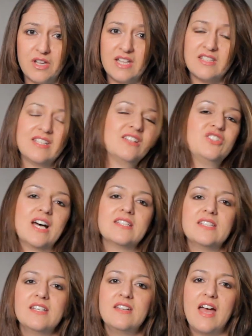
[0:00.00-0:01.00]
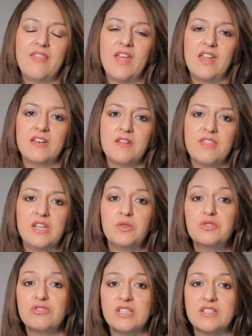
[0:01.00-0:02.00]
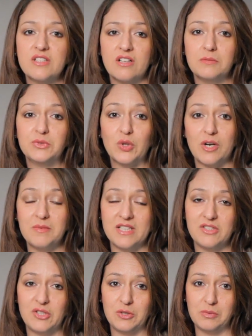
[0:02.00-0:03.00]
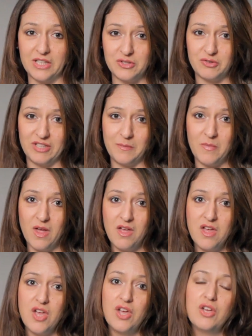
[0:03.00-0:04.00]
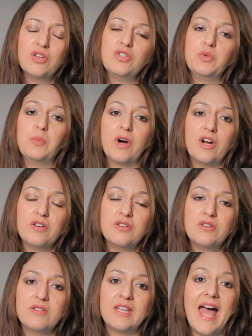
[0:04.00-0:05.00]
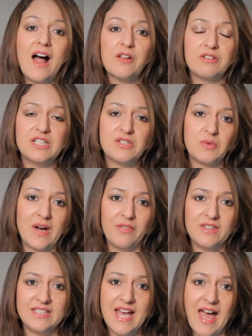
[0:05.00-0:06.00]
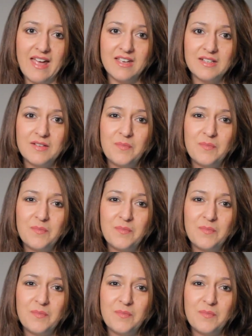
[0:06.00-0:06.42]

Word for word: it's digested and then the nutrients are absorbed into your bloodstream. You burn calories throughout the day.